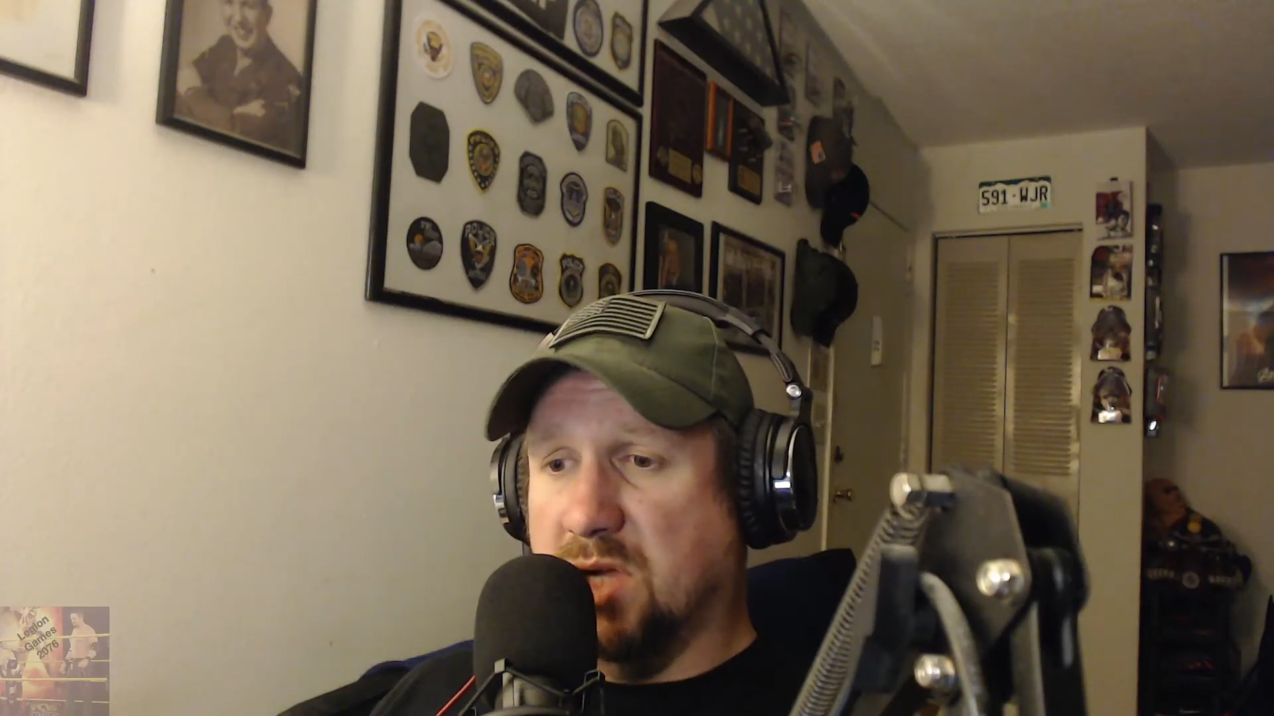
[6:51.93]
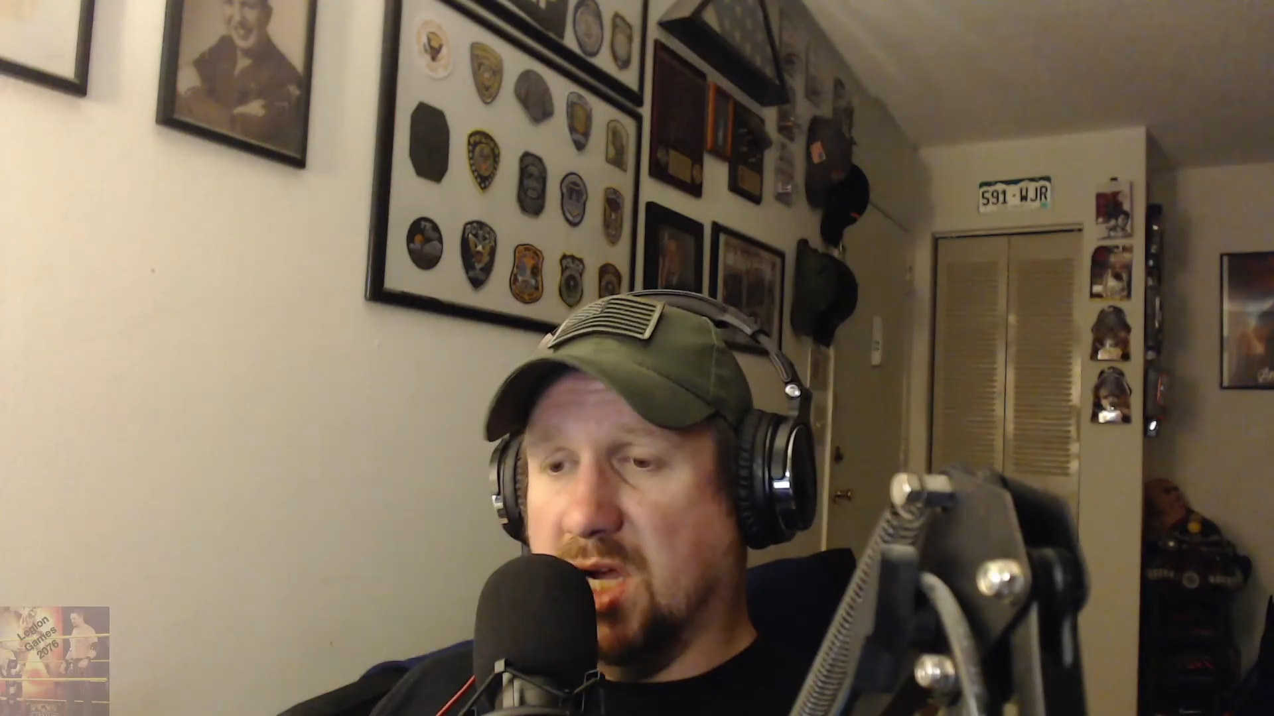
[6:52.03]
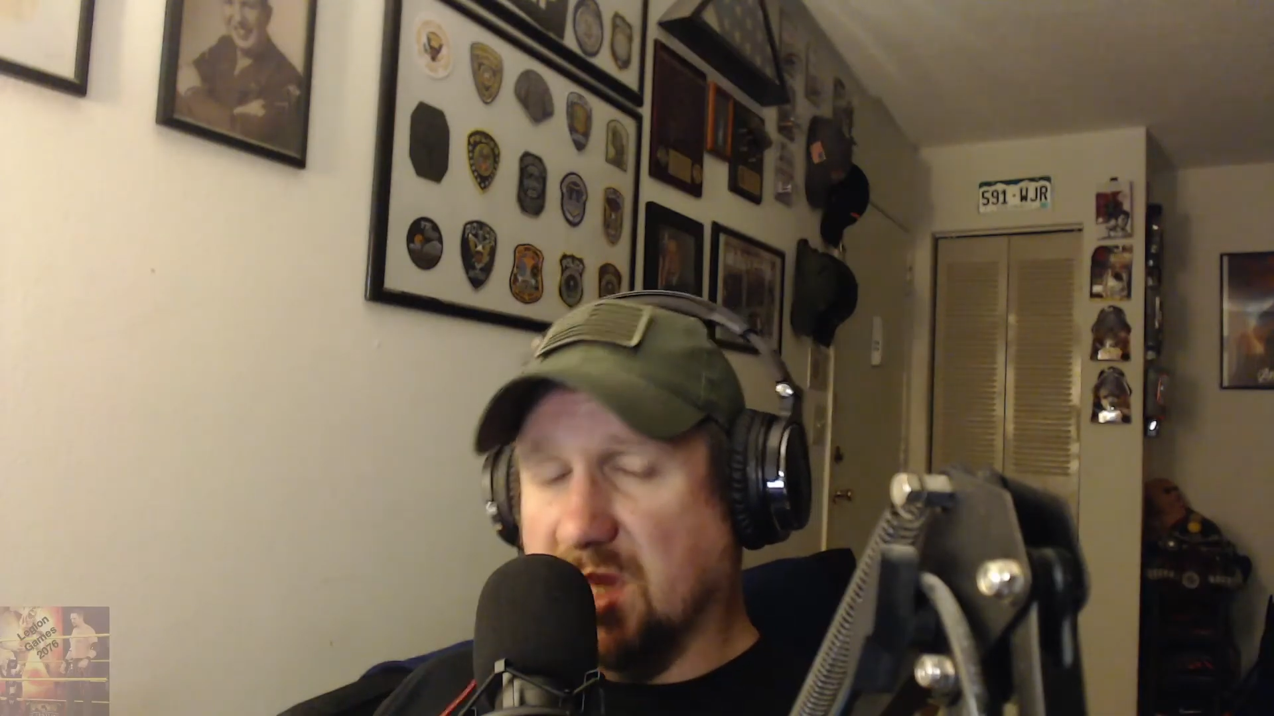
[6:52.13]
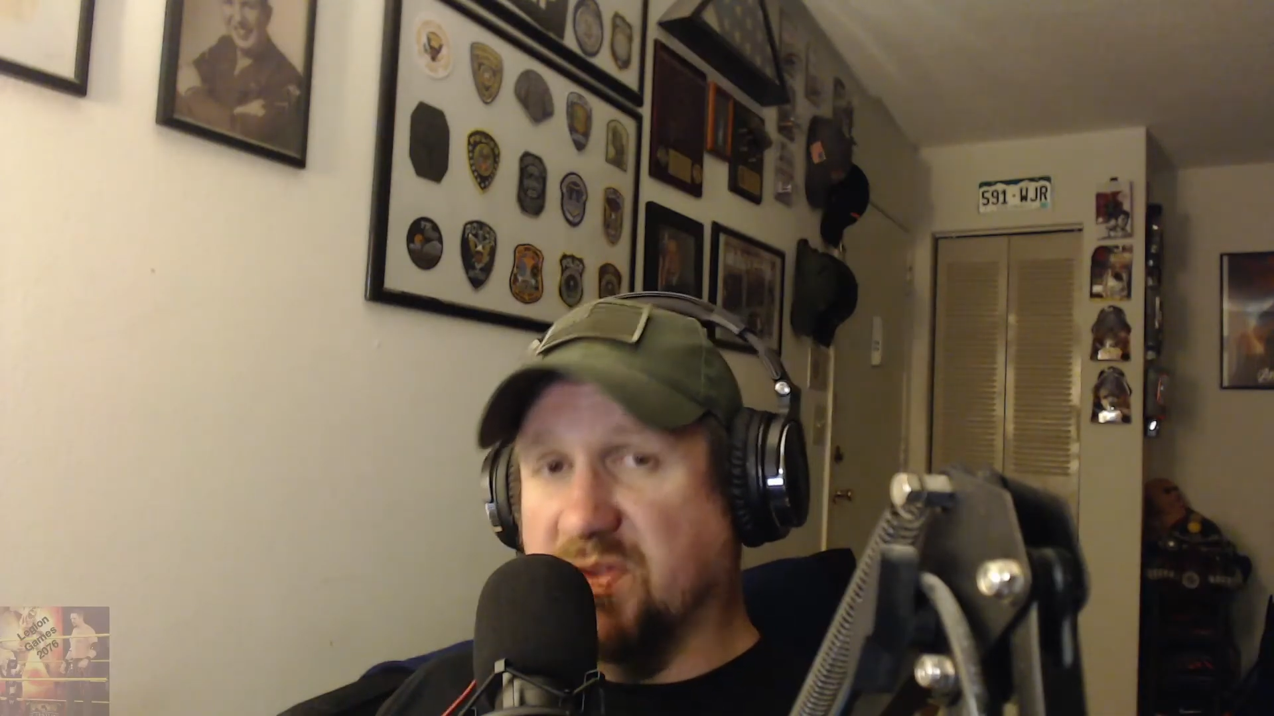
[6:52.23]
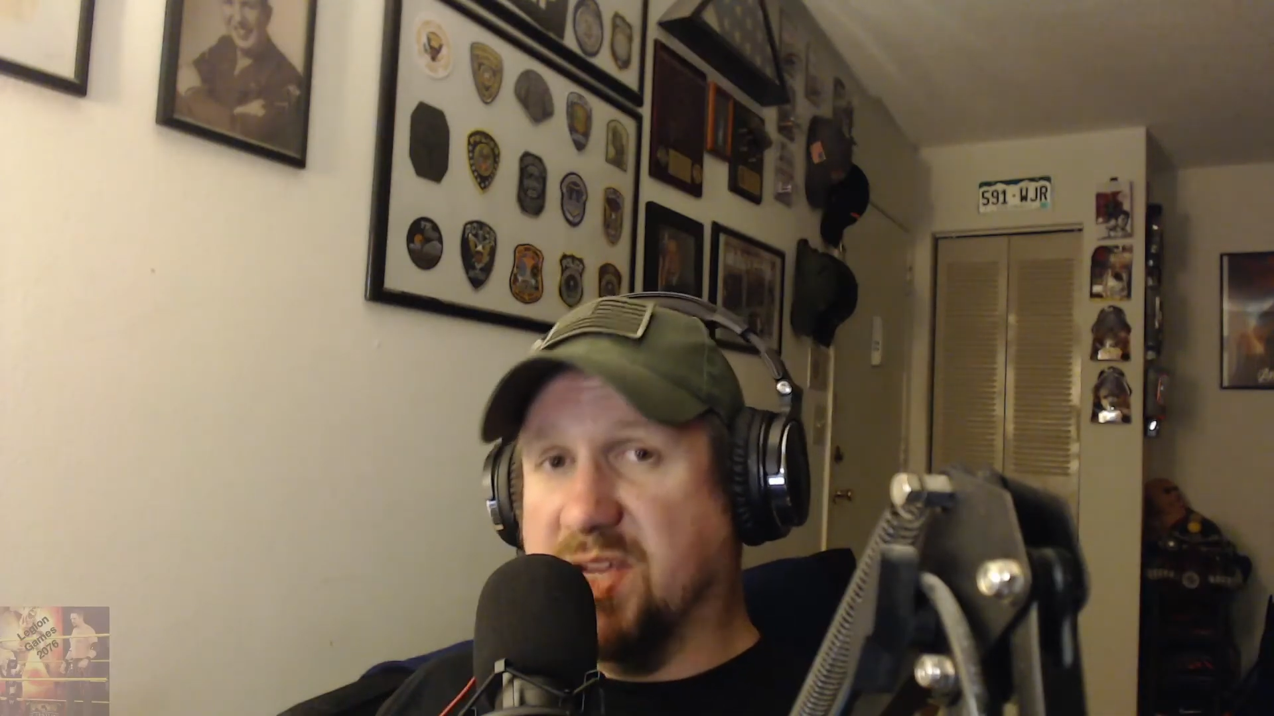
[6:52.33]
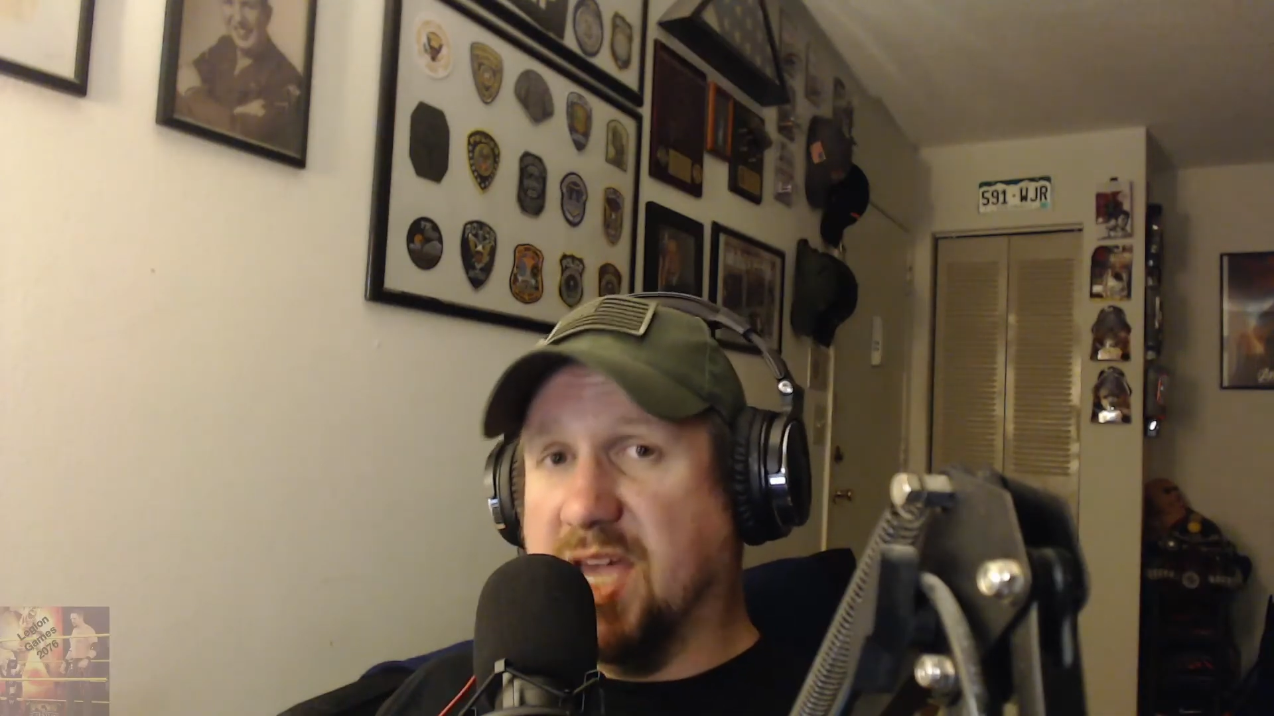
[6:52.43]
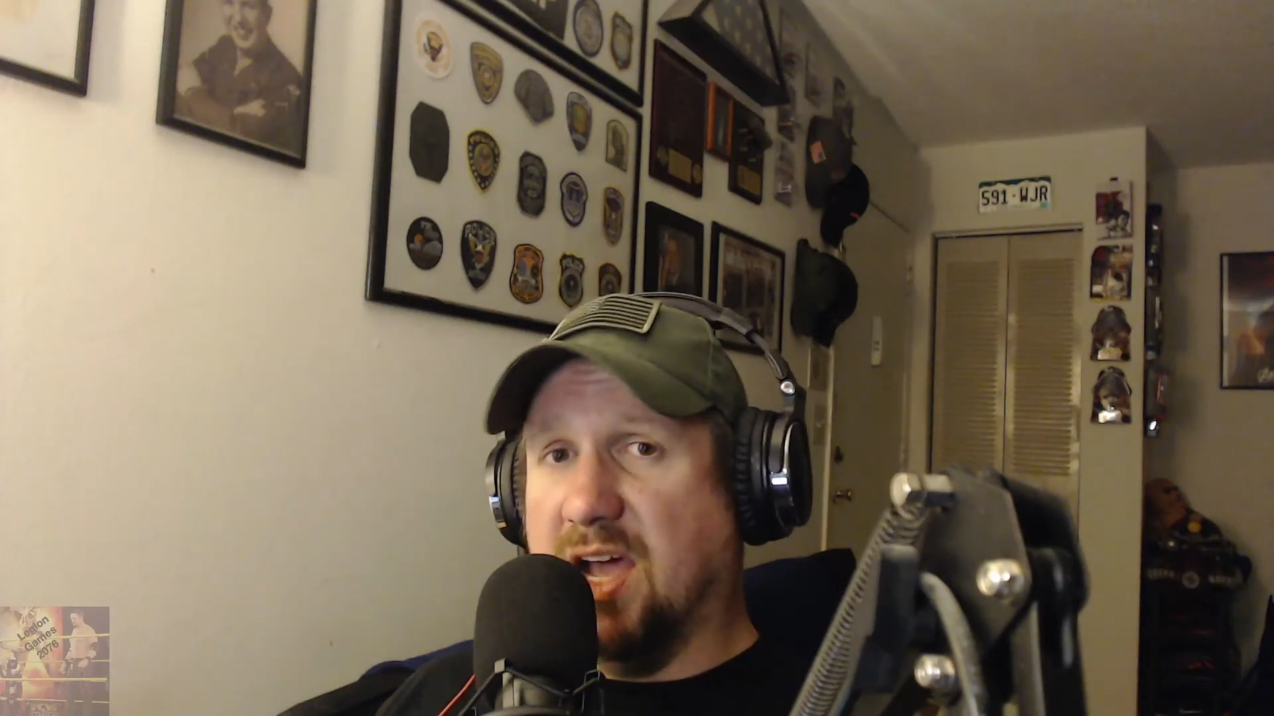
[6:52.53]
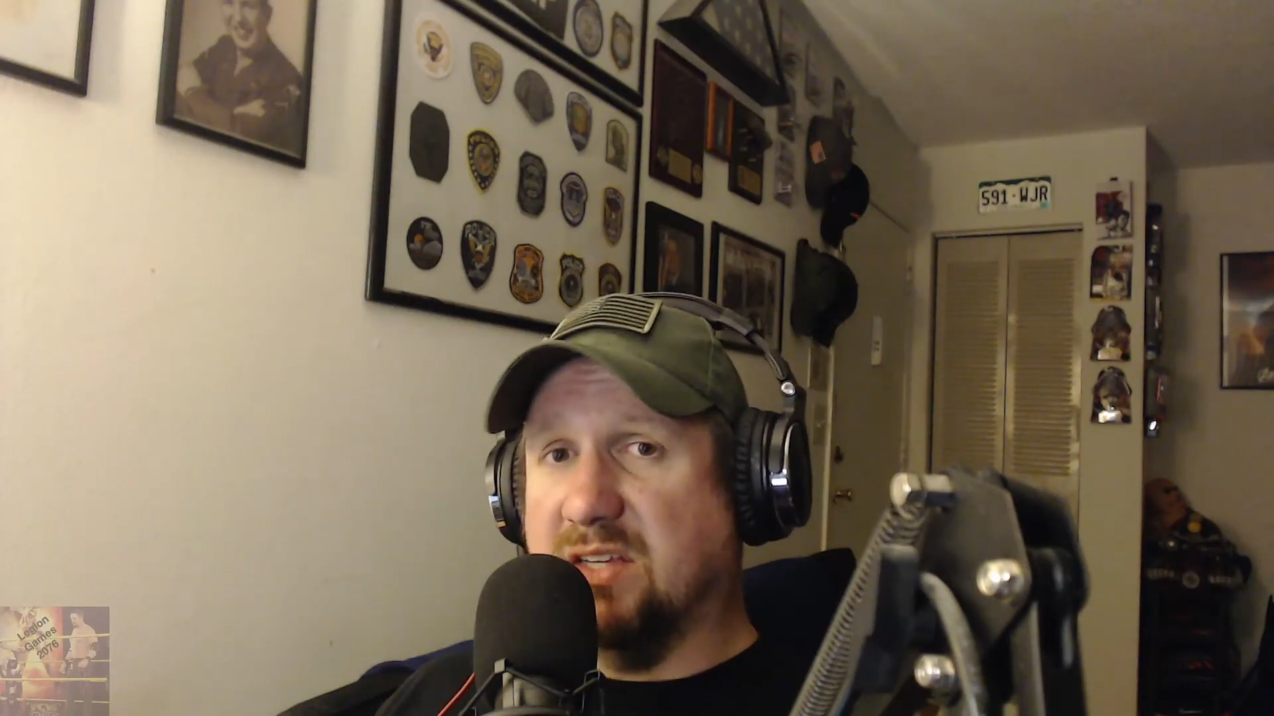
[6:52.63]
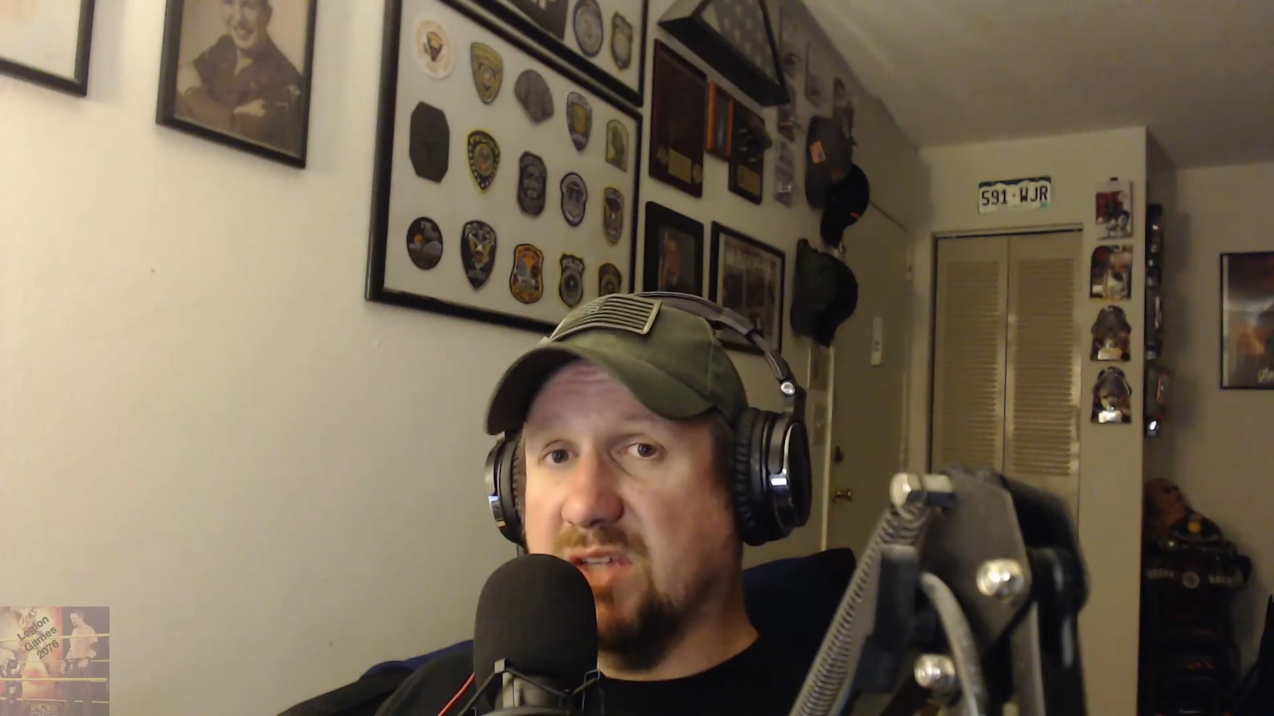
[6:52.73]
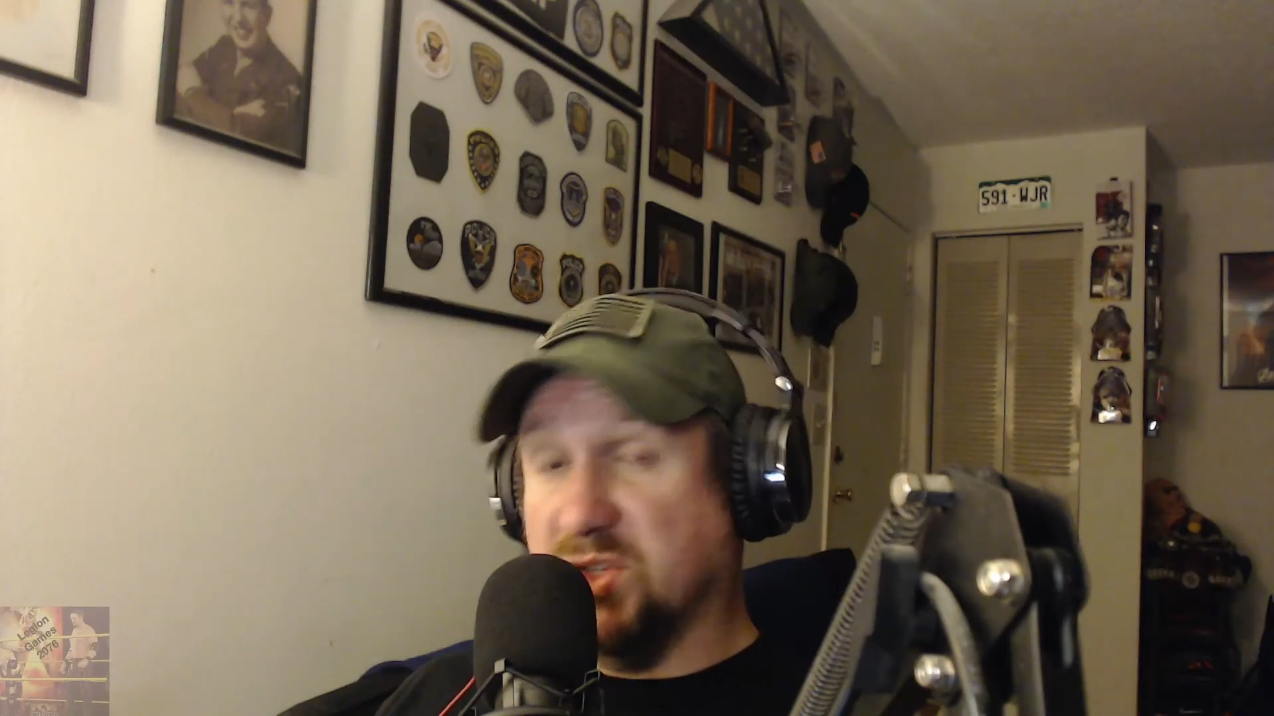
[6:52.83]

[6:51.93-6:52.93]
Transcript: I love you guys.